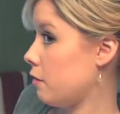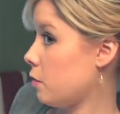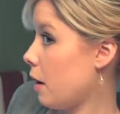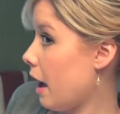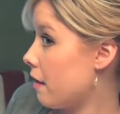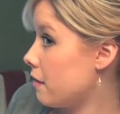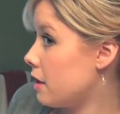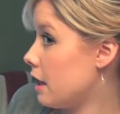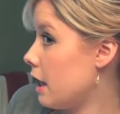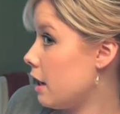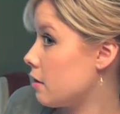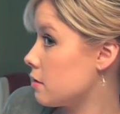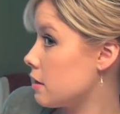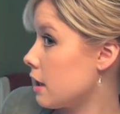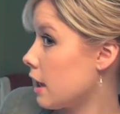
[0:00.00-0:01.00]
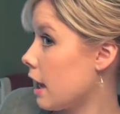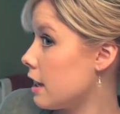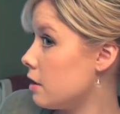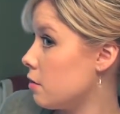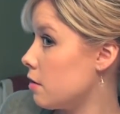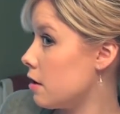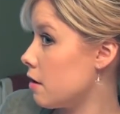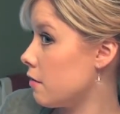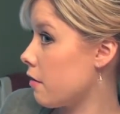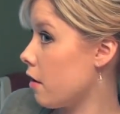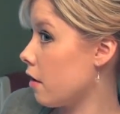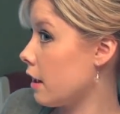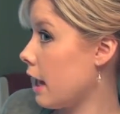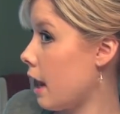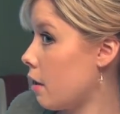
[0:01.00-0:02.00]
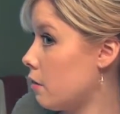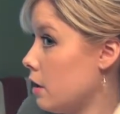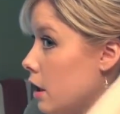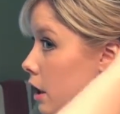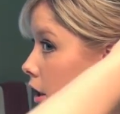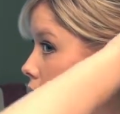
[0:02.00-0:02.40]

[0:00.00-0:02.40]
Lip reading: if you have any hairs like I do that are falling out,